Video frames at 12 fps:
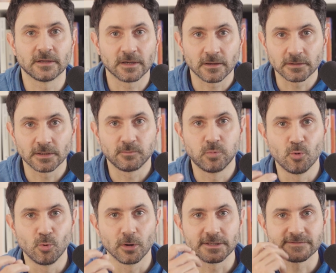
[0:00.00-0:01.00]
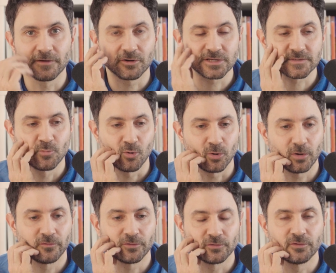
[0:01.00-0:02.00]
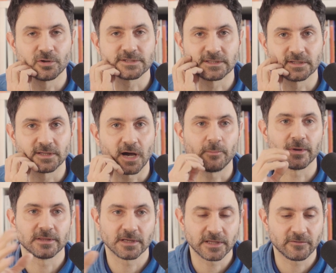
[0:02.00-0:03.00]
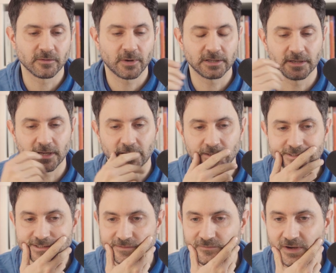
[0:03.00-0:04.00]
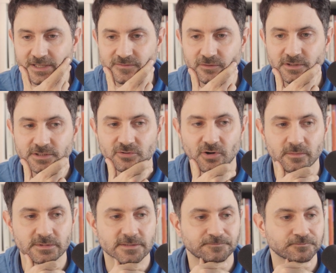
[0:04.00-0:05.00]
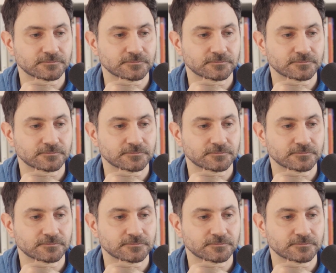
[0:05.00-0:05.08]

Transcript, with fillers: the the pool is very small of, of those at the top, and then everybody else fights for these crumbs.